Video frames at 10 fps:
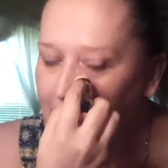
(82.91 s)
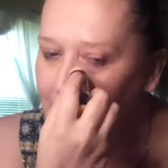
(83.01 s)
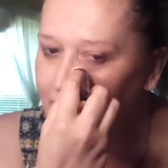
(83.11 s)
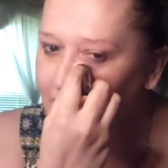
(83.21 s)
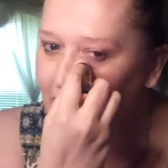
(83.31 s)
I
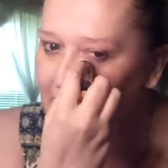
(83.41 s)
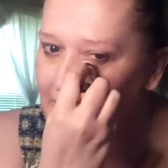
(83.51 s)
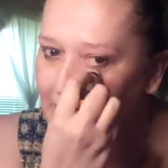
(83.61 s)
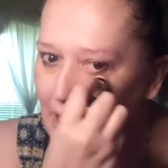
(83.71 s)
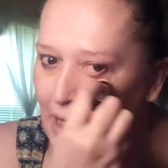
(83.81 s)
couldn't find
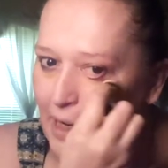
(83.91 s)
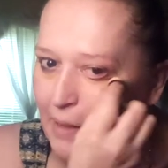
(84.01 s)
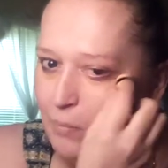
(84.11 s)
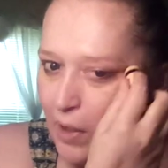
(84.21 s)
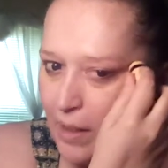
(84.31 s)
any
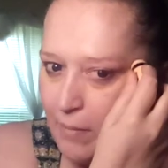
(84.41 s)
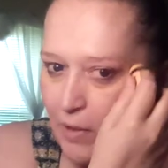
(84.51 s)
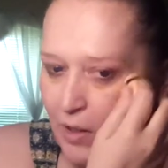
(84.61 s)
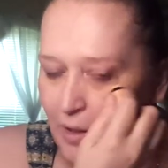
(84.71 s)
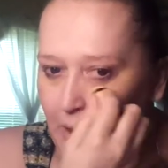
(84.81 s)
eye
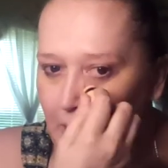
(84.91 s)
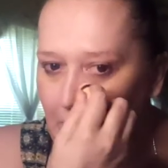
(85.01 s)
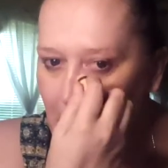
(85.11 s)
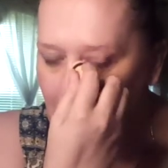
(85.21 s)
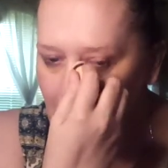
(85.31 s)
primer.
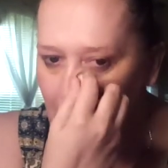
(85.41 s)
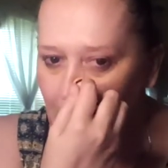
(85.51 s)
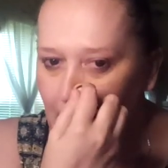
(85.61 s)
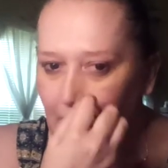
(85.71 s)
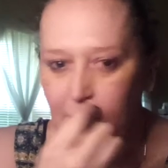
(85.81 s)

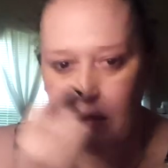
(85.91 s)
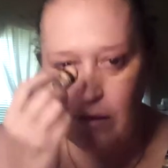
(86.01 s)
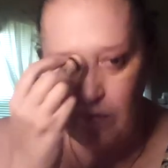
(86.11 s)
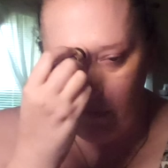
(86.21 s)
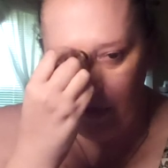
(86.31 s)
Like
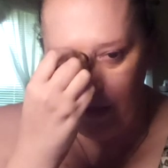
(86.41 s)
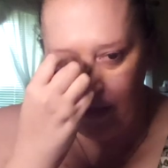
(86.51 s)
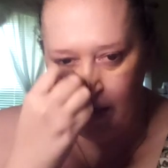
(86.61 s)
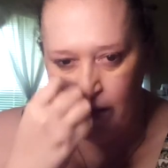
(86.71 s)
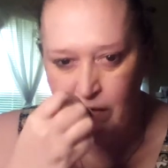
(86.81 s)
right
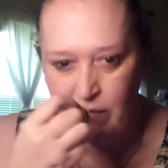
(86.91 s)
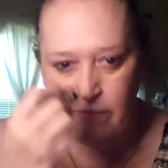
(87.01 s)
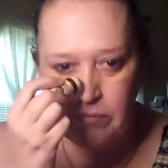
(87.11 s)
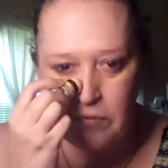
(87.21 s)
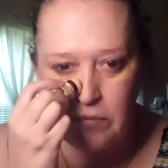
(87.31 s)
now,
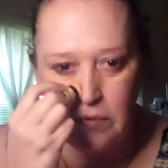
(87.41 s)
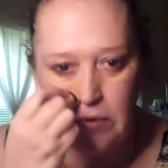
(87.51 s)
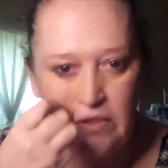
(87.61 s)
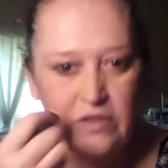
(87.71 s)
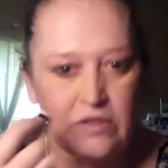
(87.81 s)

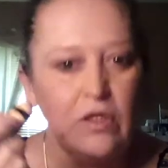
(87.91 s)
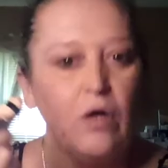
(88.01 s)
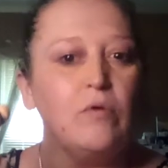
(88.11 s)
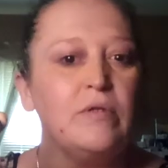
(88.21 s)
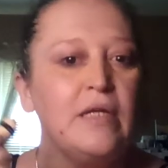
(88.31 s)
this the
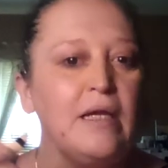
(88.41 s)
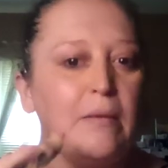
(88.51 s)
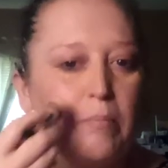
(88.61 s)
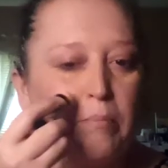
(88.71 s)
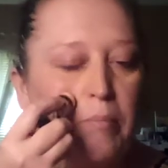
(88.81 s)

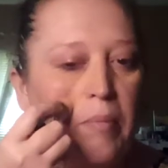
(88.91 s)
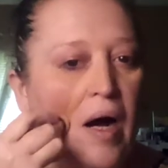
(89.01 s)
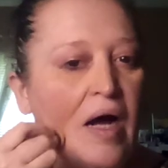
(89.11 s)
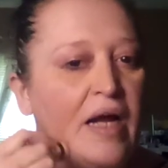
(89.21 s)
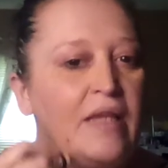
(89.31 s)
only
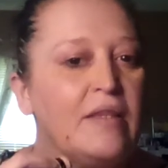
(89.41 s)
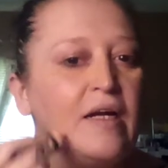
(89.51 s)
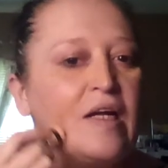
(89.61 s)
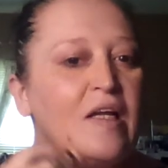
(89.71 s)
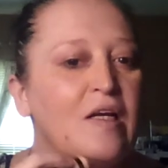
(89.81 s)
buy that
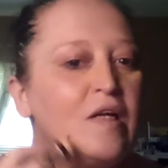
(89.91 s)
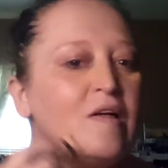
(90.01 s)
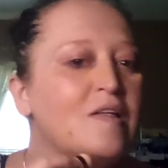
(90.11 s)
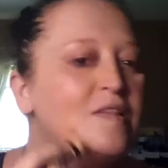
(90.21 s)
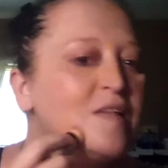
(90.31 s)
I can
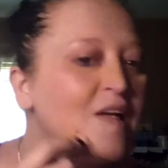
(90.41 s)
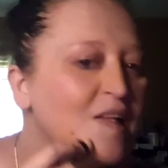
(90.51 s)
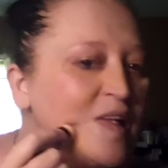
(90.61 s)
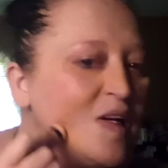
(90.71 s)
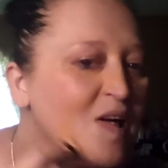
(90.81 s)
do? Because, like,
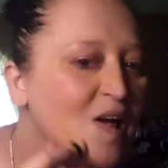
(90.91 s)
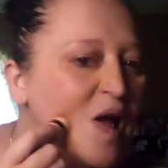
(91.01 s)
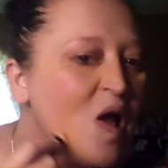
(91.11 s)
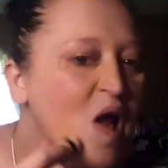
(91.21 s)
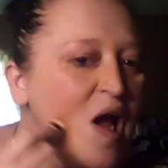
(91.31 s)
look,
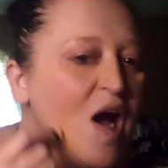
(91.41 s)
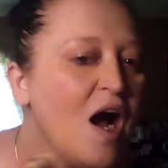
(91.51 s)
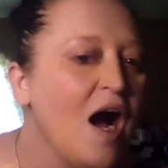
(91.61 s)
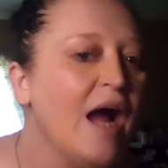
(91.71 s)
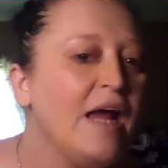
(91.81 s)

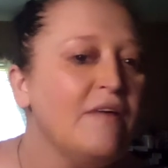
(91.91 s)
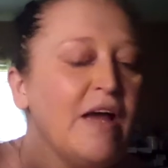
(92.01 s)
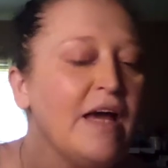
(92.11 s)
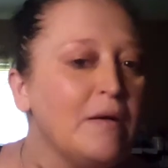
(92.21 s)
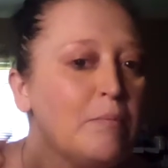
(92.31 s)
I have
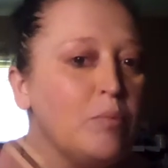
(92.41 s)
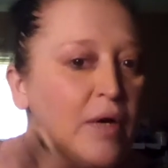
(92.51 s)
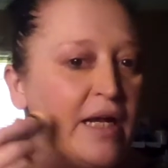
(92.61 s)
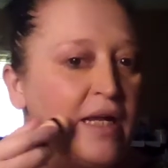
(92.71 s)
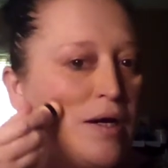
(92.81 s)
had a
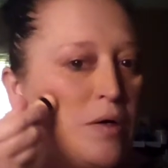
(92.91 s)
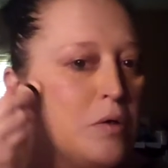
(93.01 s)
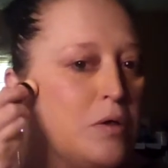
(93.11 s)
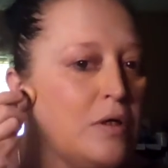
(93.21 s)
breakout.